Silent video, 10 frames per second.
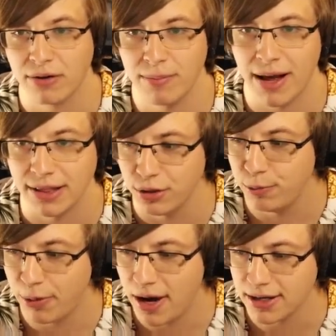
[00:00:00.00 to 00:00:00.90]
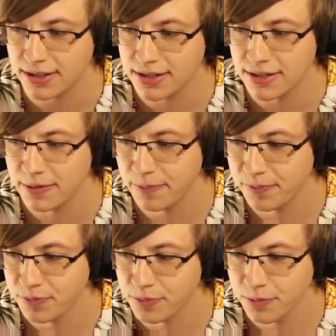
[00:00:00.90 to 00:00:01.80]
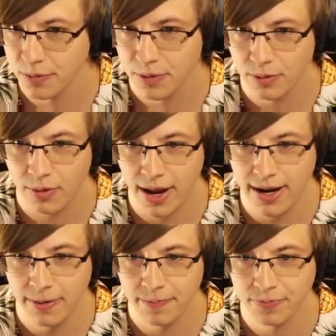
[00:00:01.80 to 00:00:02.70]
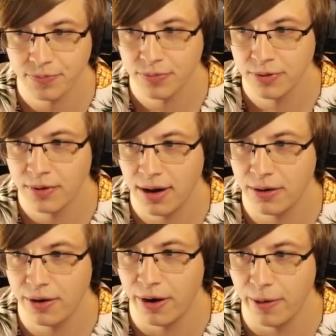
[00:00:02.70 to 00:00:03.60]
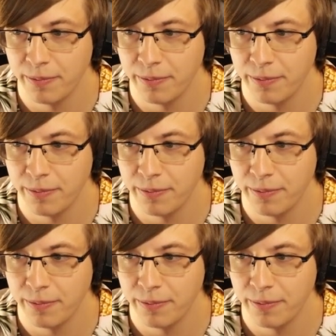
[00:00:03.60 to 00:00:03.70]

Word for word: in my loot box, right? I don't know.